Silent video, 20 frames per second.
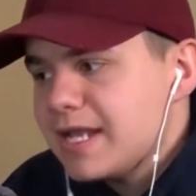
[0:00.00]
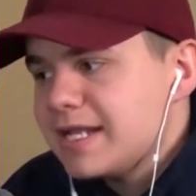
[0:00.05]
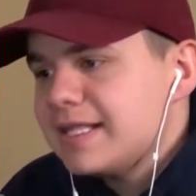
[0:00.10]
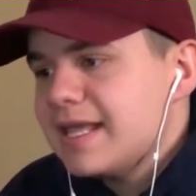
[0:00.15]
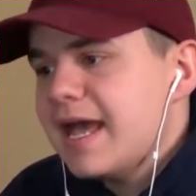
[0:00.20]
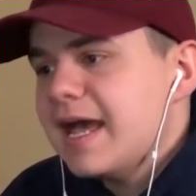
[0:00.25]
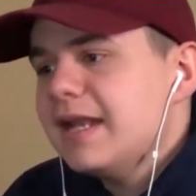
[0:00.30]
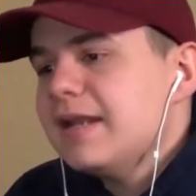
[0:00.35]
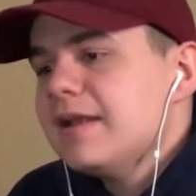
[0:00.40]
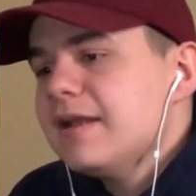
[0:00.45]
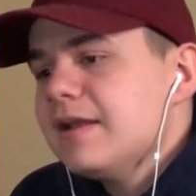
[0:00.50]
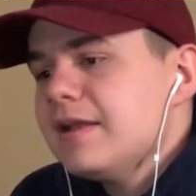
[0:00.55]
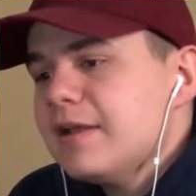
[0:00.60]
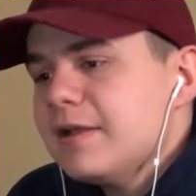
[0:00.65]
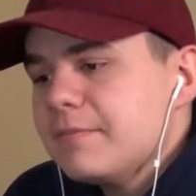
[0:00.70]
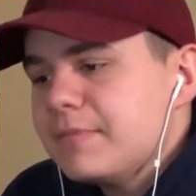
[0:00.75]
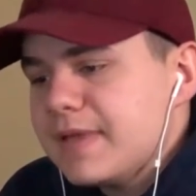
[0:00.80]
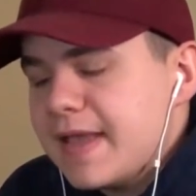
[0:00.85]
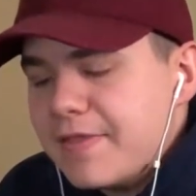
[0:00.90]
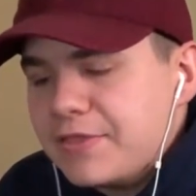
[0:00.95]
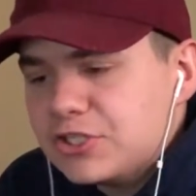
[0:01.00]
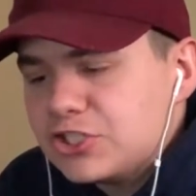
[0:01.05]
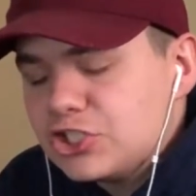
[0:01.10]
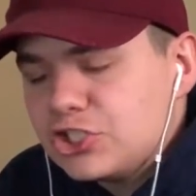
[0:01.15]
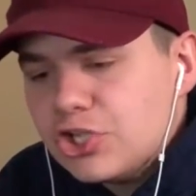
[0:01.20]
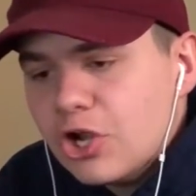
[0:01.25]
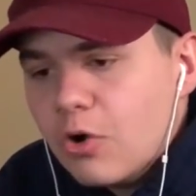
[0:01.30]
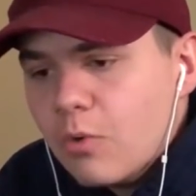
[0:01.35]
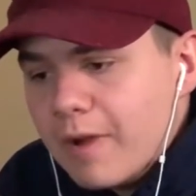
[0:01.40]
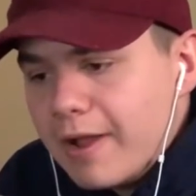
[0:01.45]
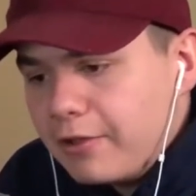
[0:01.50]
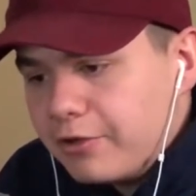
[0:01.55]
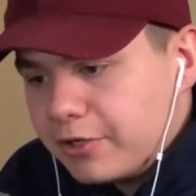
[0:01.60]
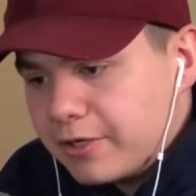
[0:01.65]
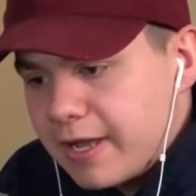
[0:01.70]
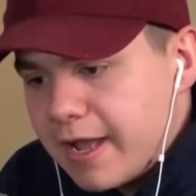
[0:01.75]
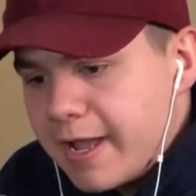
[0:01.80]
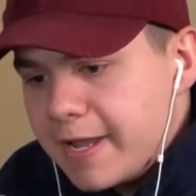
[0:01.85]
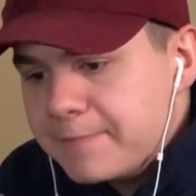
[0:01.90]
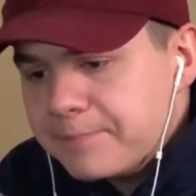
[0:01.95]
like that. But yeah, this Joe
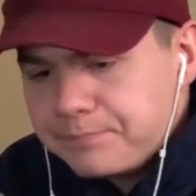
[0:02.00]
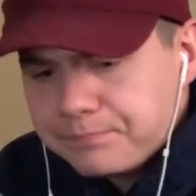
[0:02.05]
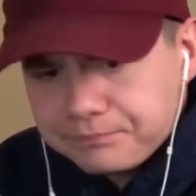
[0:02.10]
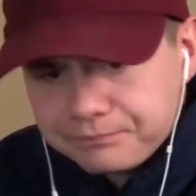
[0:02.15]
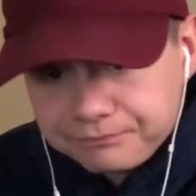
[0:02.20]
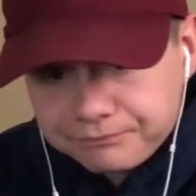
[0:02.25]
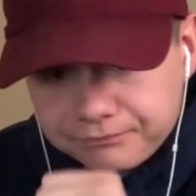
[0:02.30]
Weller guy,